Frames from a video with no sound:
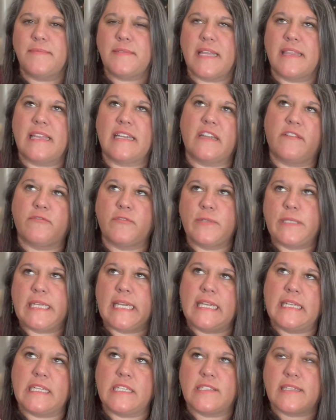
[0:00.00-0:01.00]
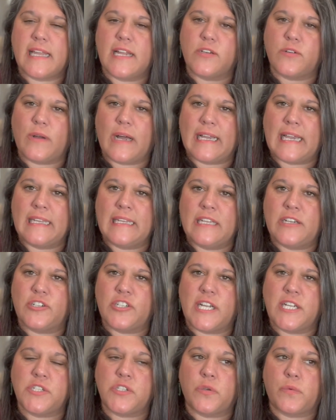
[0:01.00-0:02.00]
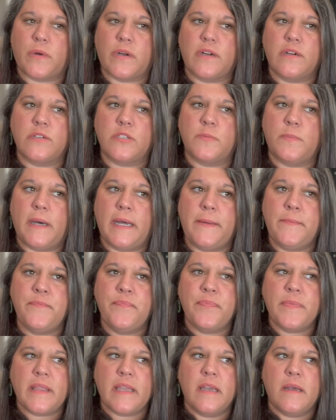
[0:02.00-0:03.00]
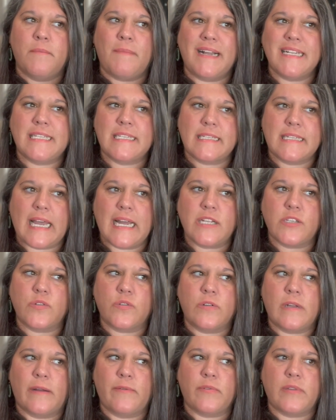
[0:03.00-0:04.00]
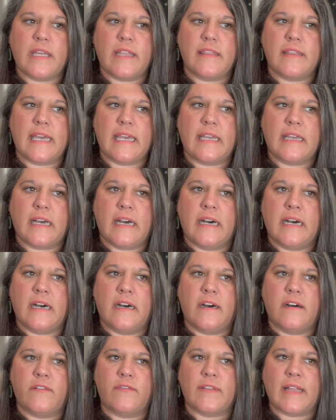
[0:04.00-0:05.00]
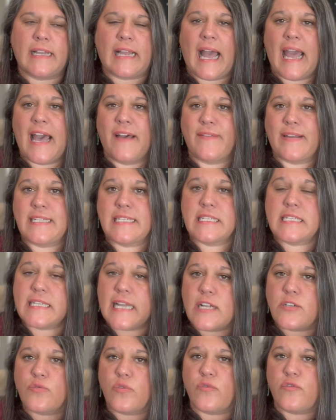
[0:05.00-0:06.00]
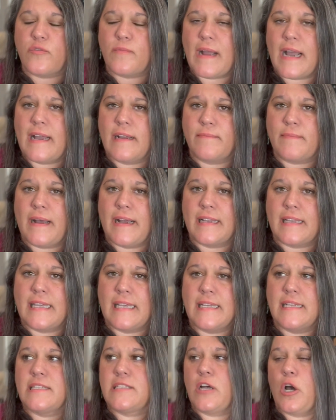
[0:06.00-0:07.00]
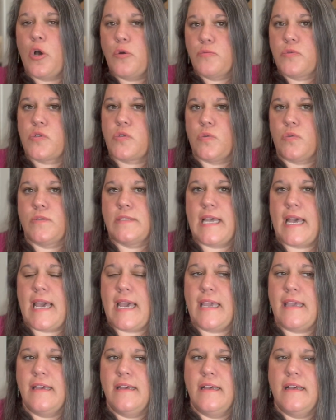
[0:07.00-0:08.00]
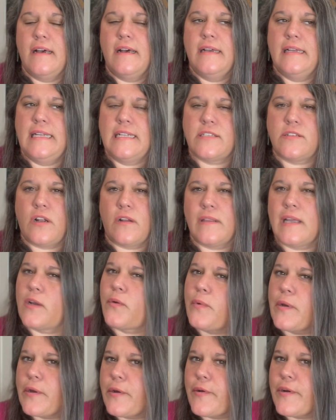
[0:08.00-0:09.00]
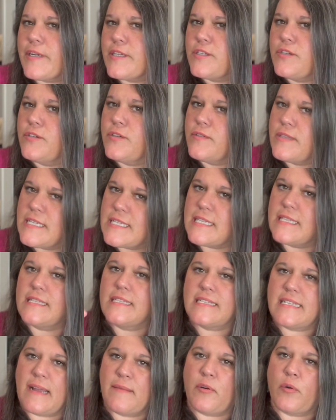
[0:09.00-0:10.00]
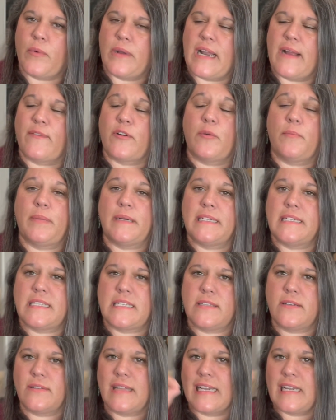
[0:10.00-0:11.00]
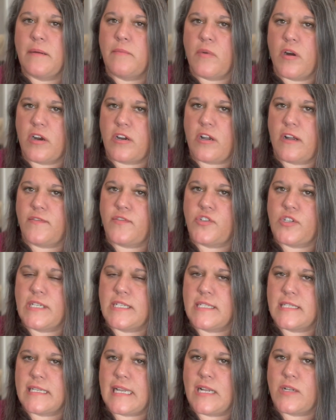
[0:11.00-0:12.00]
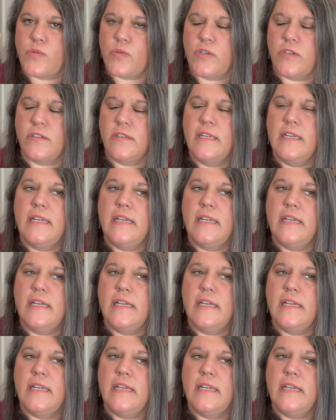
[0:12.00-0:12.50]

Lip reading: I think of routine and schedule, I can interchange the words, but my schedule, I really think of I have a schedule for my kids' homeschool day. It's not like rigorous, you do this at this time or whatever, but it's still like a mark-off sheet schedule.